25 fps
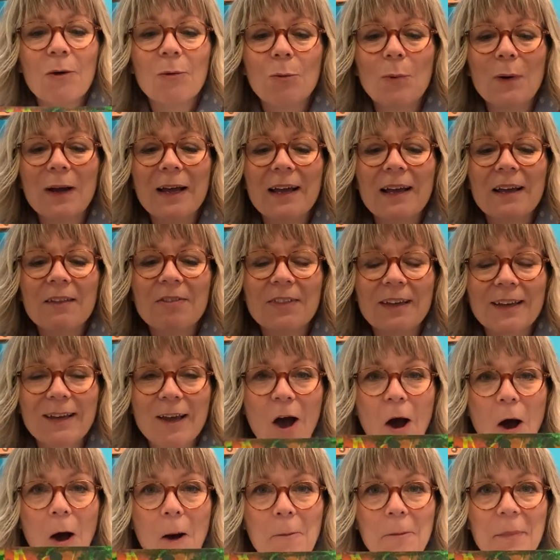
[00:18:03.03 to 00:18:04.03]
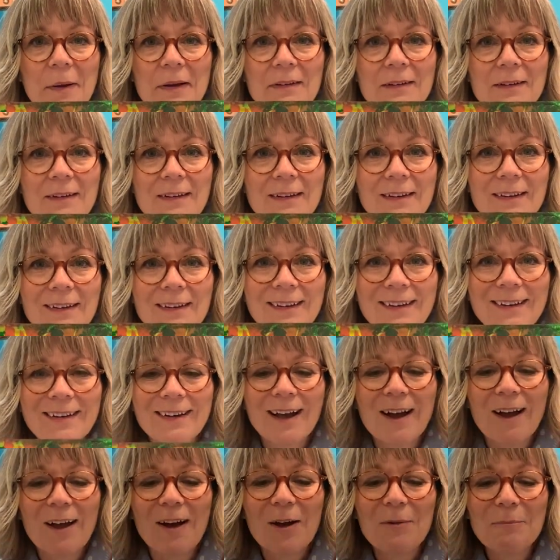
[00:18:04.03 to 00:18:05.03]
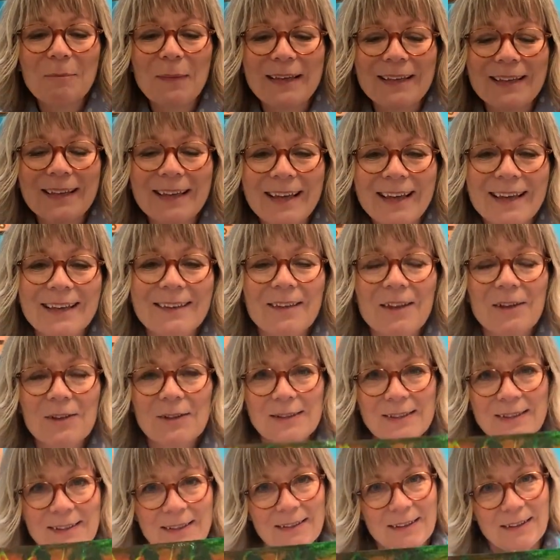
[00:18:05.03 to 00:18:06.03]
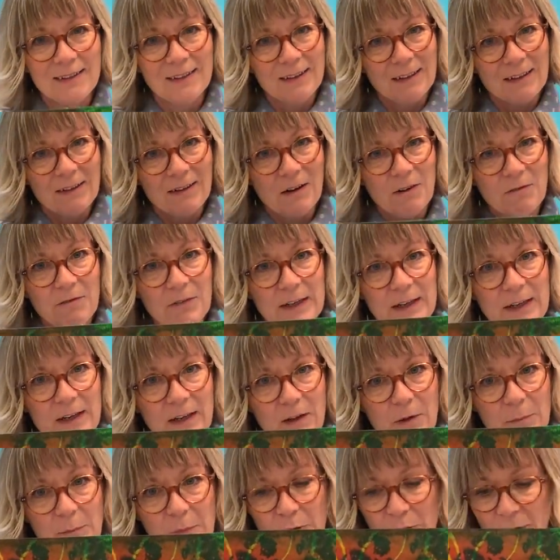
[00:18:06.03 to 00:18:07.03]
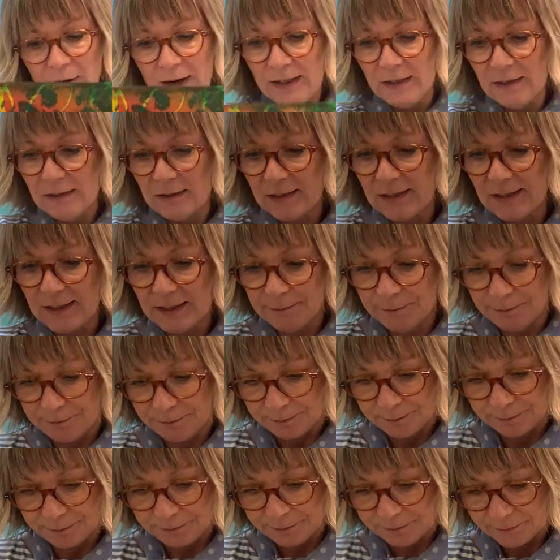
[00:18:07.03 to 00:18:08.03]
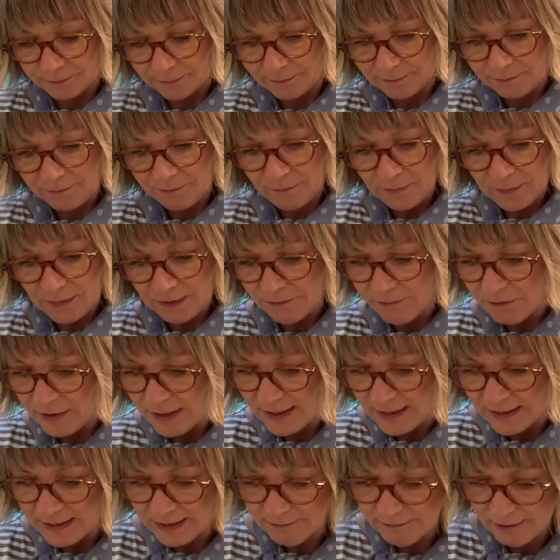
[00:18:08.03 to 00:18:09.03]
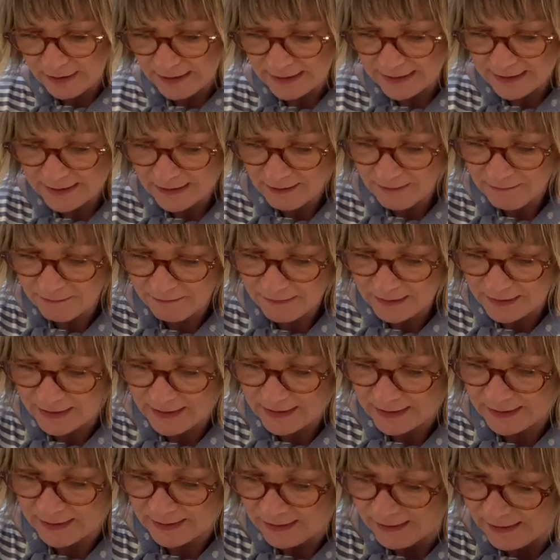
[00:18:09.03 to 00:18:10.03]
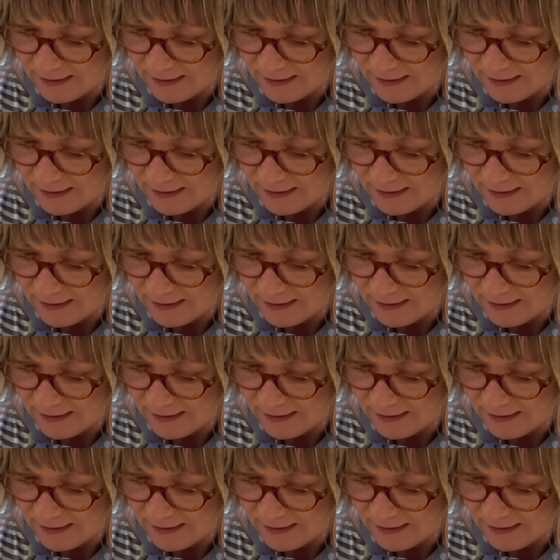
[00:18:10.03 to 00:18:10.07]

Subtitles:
with the cup, making those lovely little prints. Really, really lovely.